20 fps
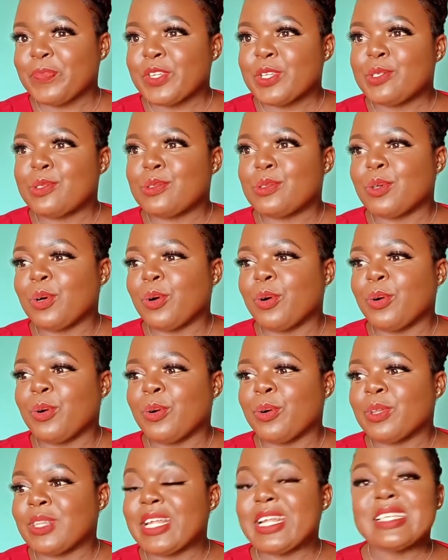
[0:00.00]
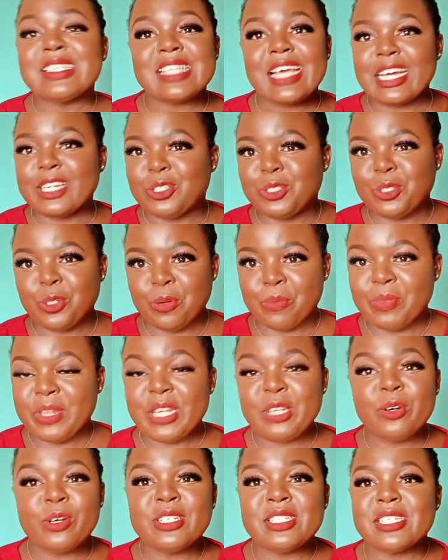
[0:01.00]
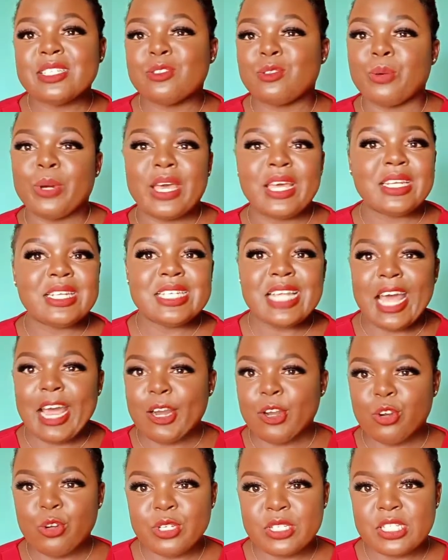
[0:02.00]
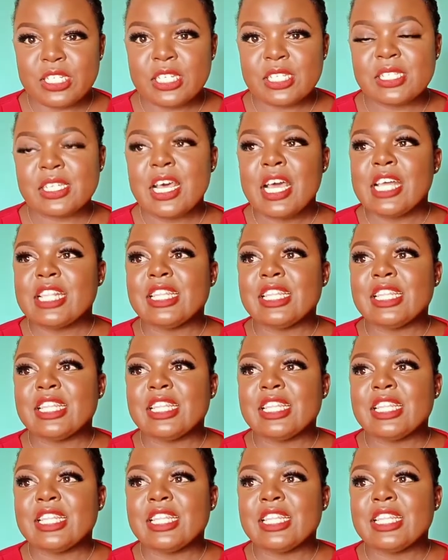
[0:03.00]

So that is their job. They don't do any diagnosis.